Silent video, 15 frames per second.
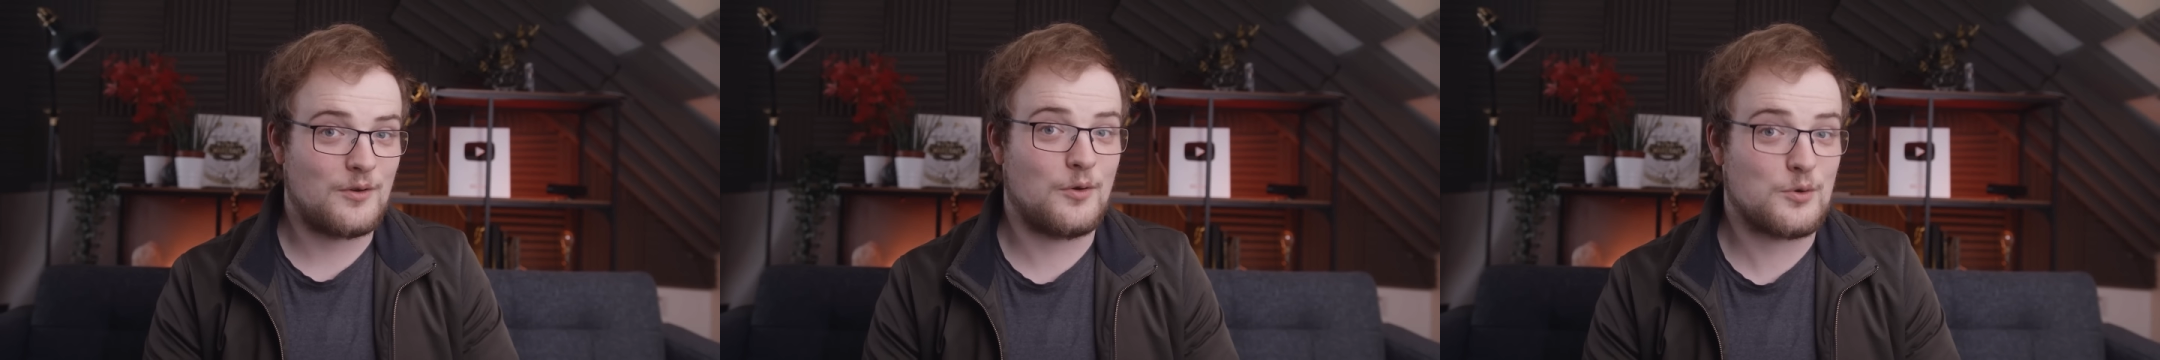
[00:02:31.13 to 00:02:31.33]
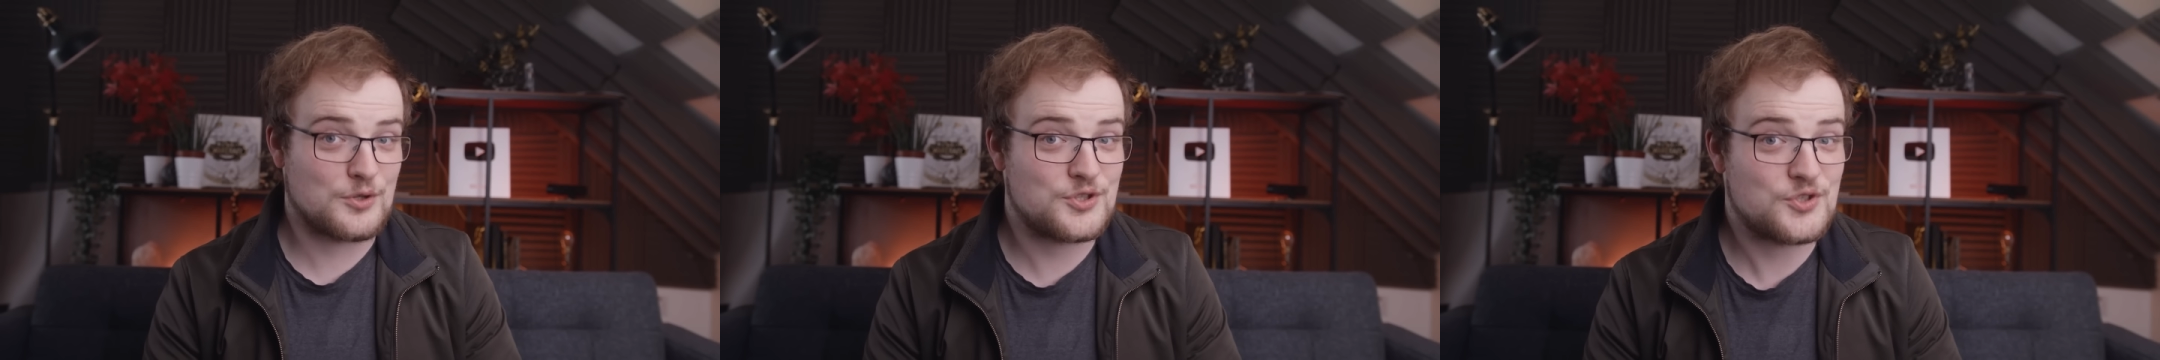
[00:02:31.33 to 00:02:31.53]

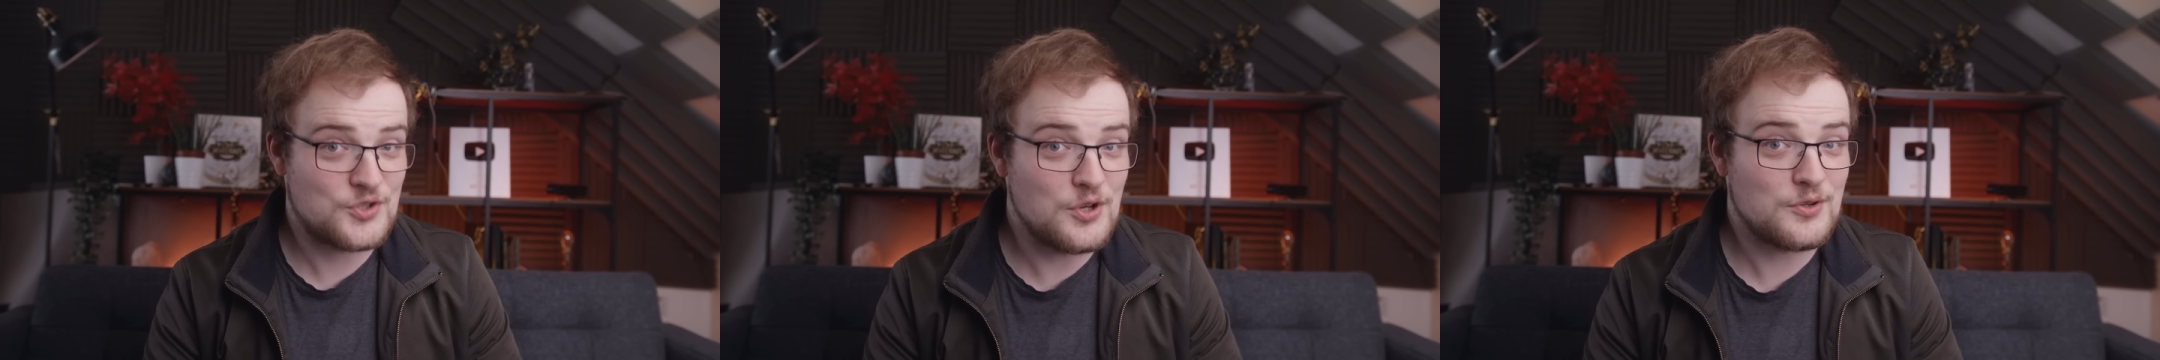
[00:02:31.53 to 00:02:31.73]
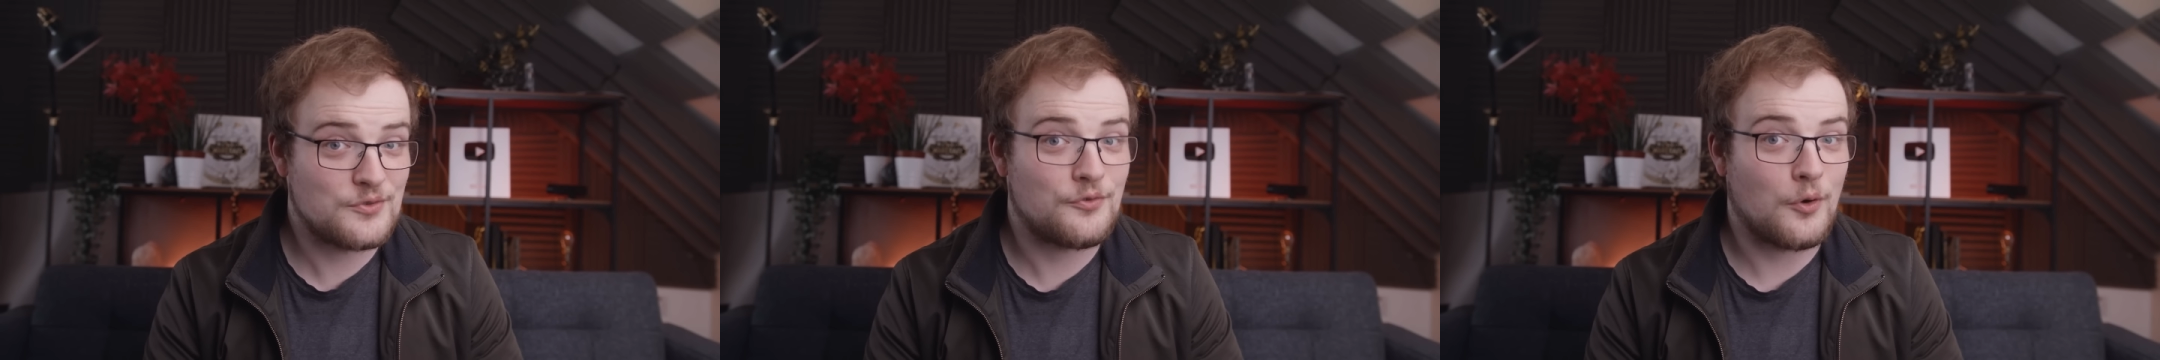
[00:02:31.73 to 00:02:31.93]
Or
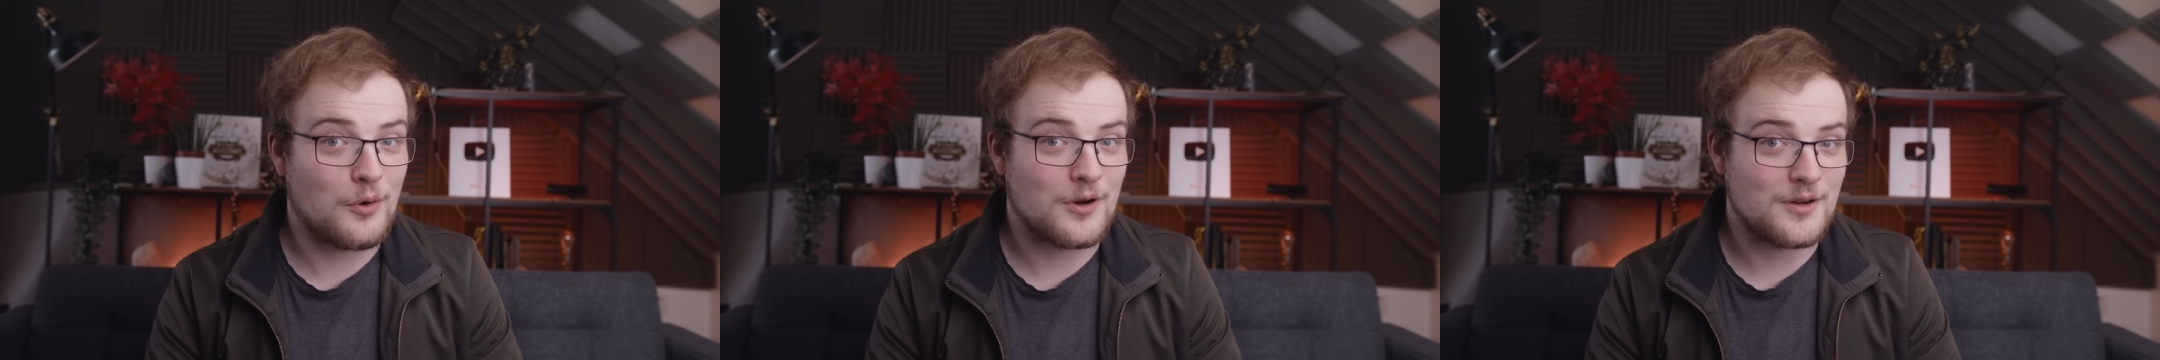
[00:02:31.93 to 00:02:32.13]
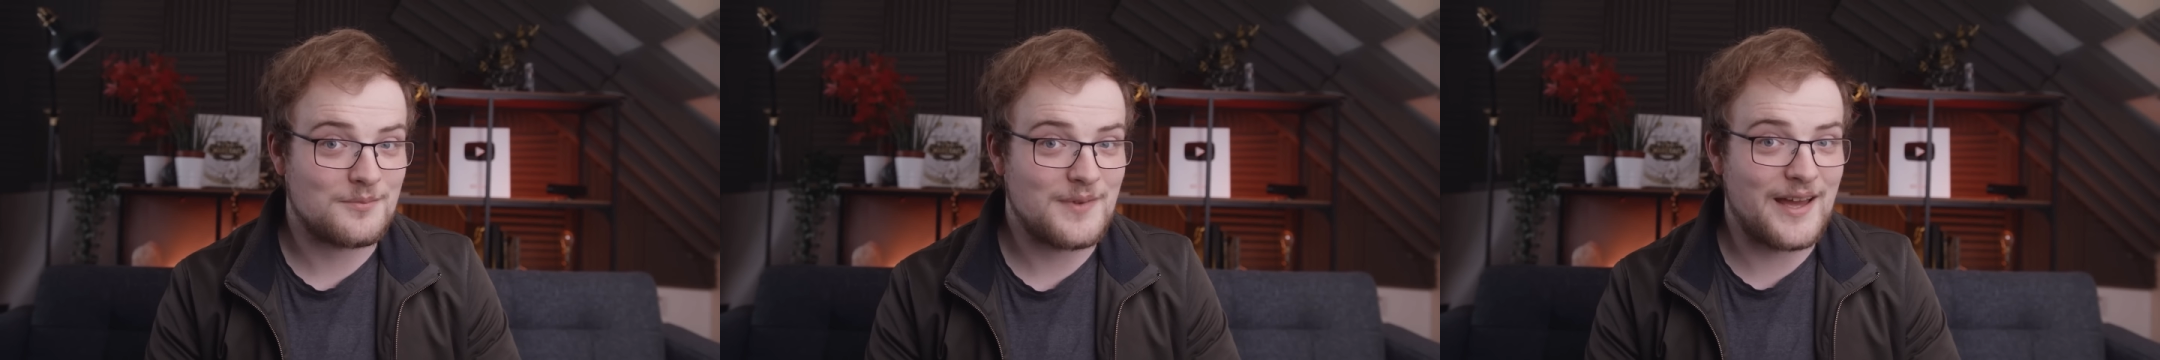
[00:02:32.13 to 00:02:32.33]
stood
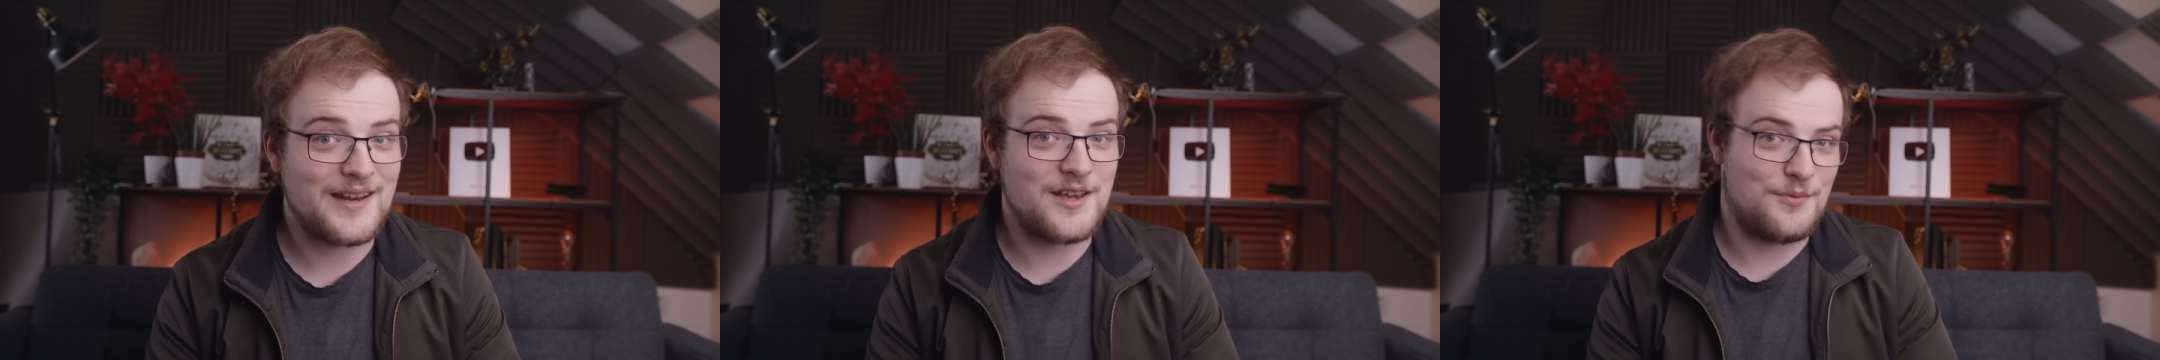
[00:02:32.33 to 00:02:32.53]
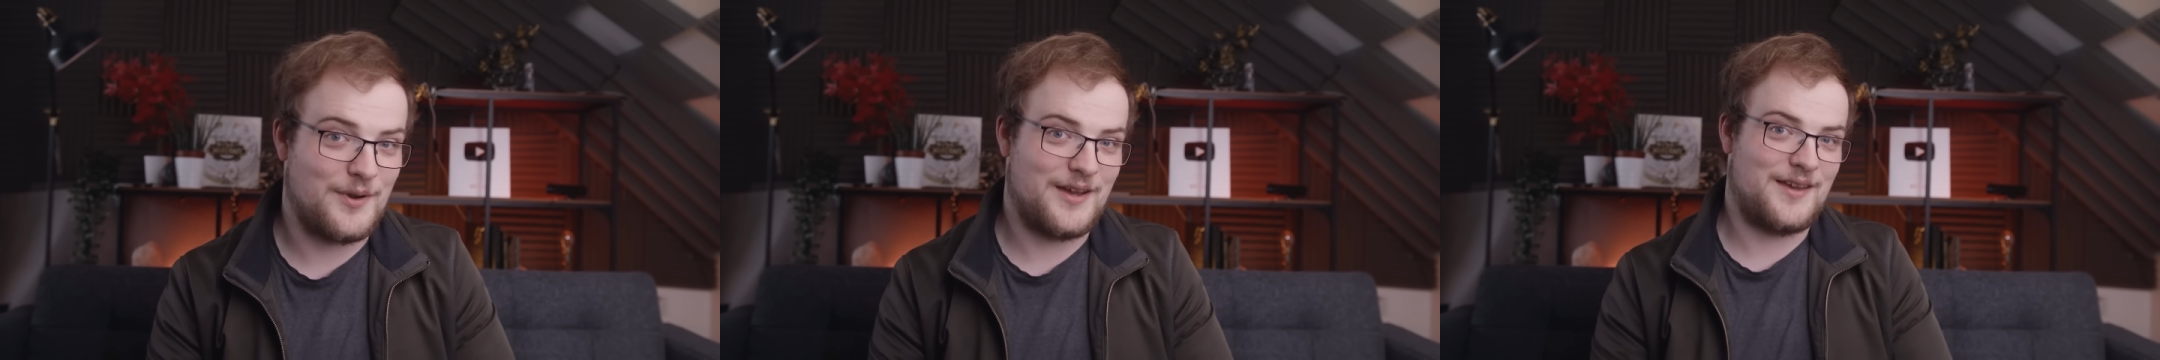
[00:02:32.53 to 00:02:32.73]
for,
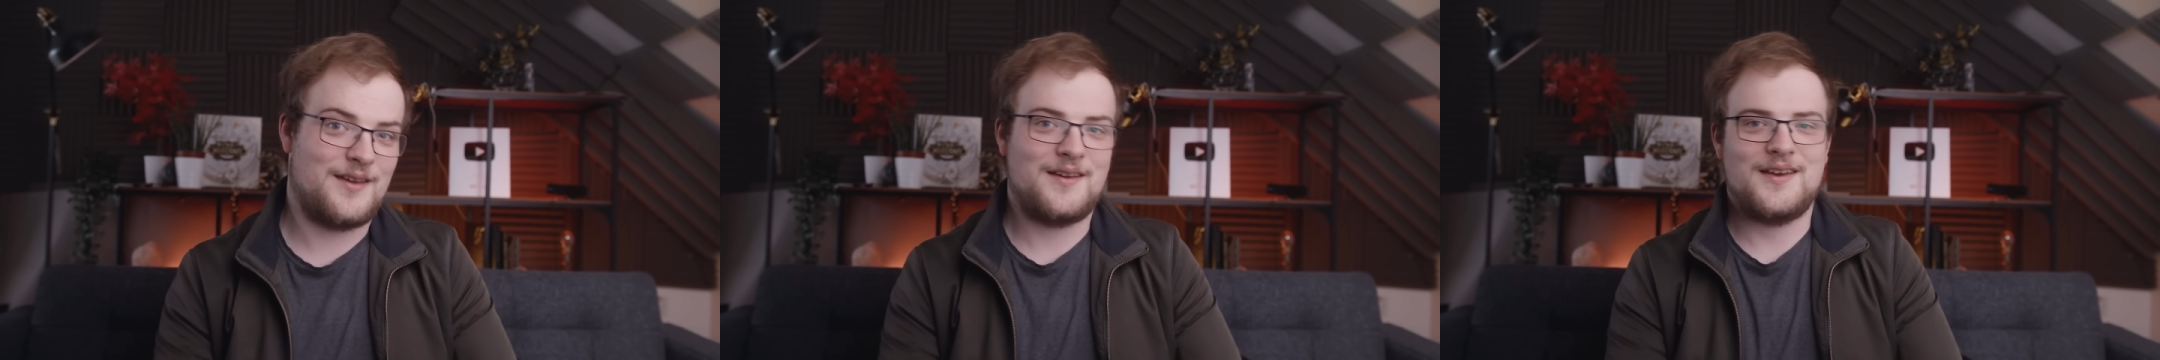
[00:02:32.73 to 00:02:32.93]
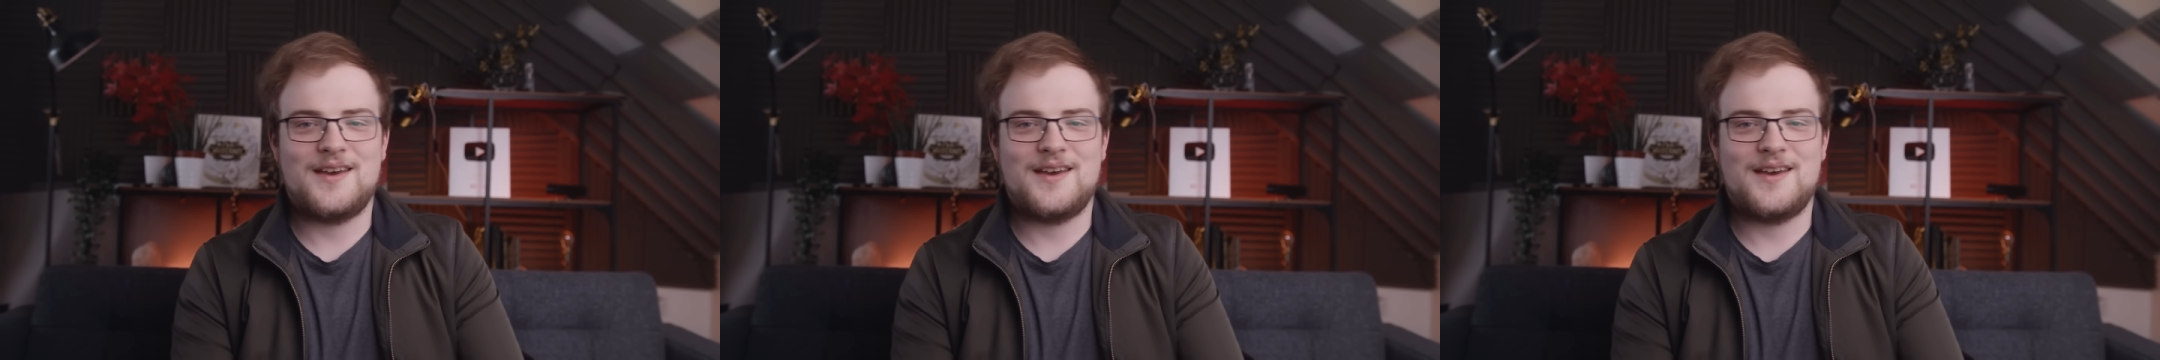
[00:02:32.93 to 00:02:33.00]
anyway.